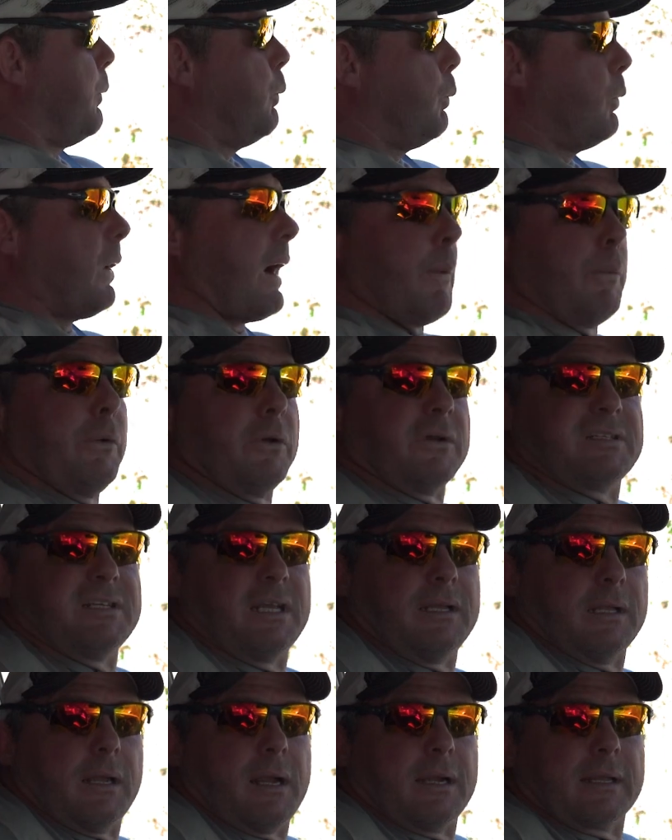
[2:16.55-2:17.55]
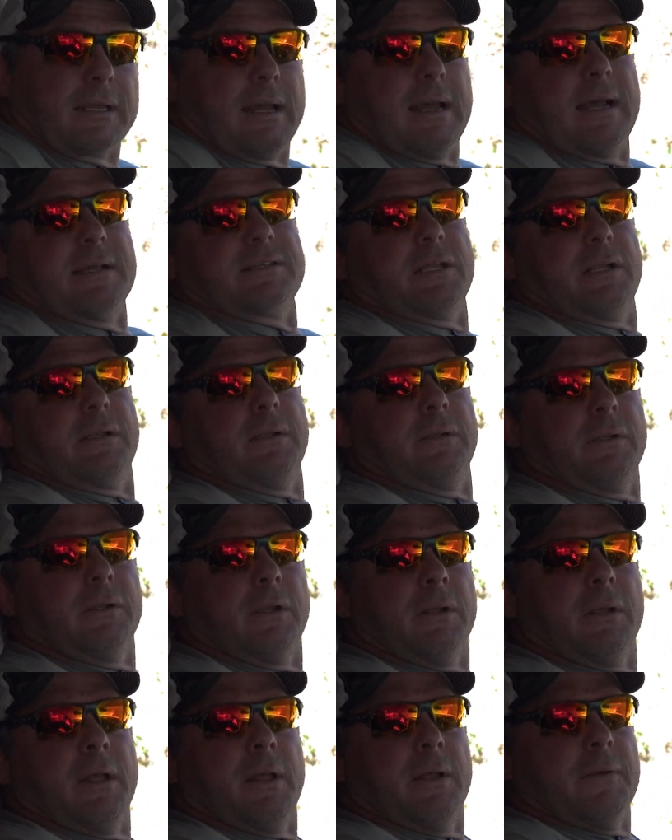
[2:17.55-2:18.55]
What I will see a lot of guys that,
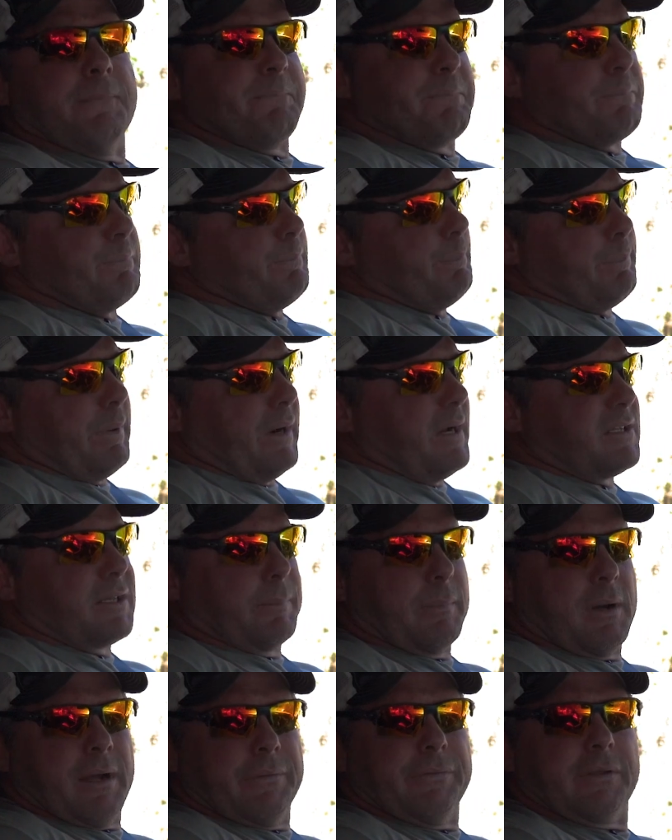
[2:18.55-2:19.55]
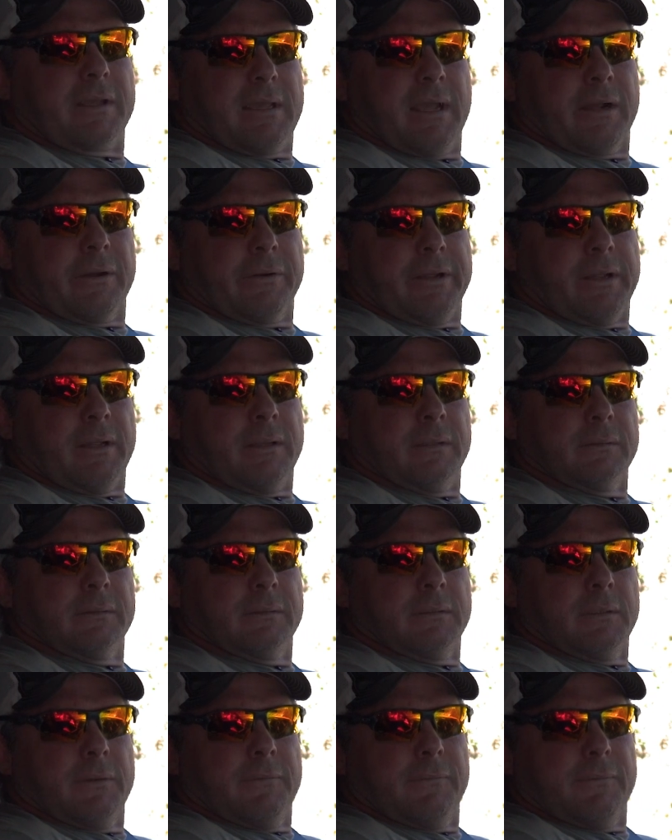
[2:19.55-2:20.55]
buddies of mine that carry
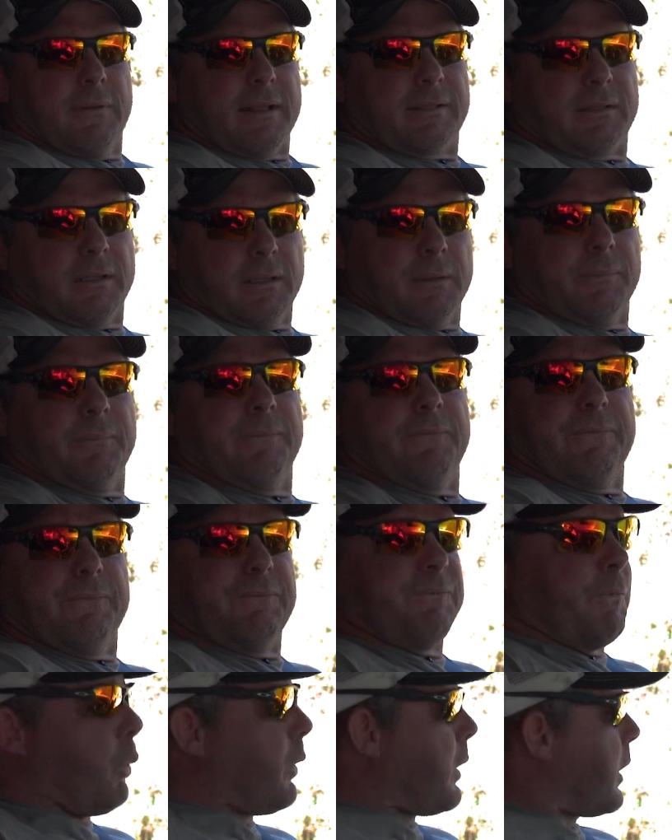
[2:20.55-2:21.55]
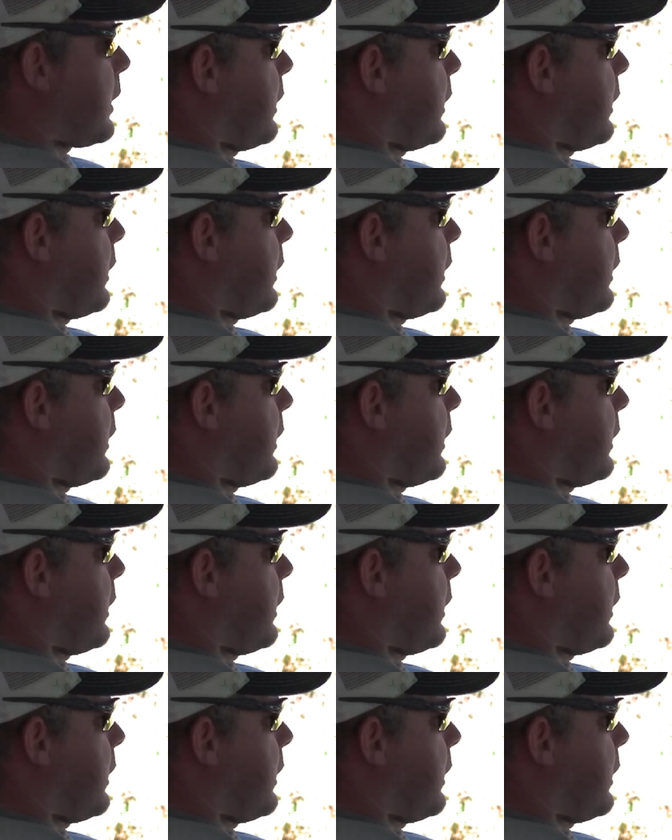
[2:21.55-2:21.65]
at the 4